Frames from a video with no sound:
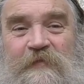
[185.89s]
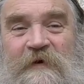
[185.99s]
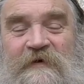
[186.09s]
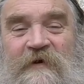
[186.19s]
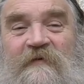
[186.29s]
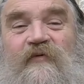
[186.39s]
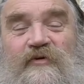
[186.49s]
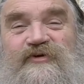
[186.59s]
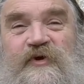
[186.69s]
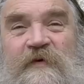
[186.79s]
but
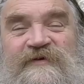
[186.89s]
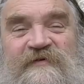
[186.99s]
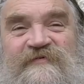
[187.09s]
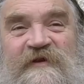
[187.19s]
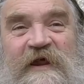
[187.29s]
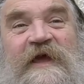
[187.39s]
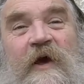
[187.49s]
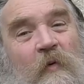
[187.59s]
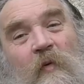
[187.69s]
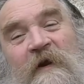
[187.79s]
fortuitously
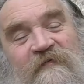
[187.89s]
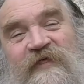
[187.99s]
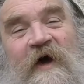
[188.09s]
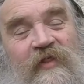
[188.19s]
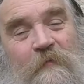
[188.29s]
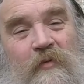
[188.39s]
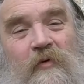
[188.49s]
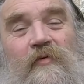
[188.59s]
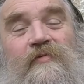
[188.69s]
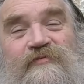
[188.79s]
one of the other
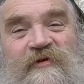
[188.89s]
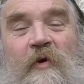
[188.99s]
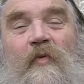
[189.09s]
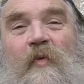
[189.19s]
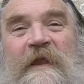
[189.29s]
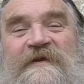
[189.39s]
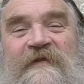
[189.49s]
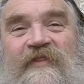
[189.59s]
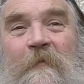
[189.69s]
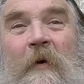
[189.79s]
balls went
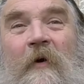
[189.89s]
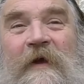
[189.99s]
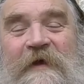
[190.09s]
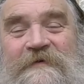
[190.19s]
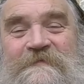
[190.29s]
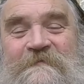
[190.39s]
in the pocket.